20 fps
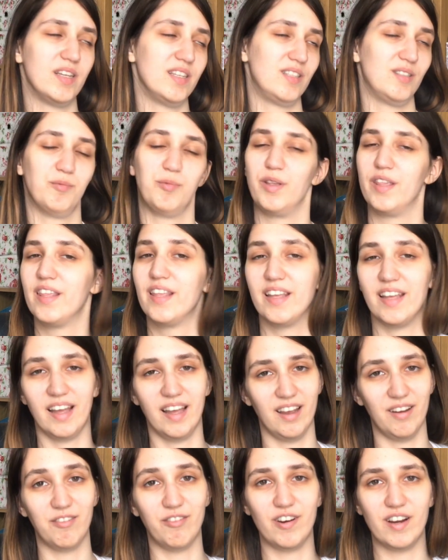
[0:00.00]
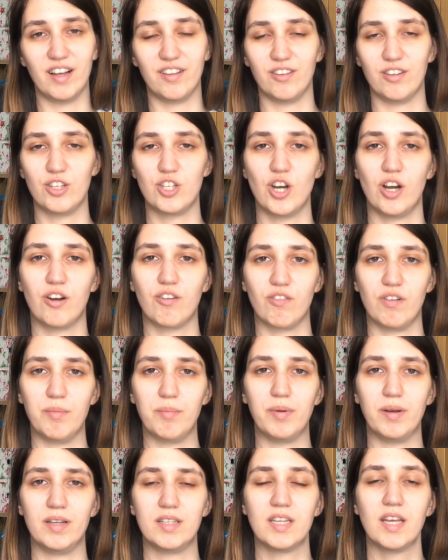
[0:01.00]
as with every other chakra,
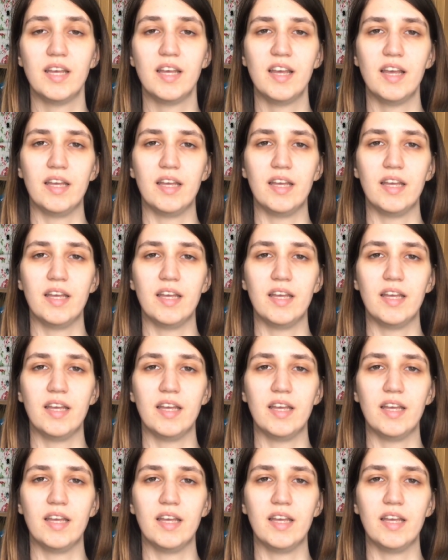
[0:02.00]
but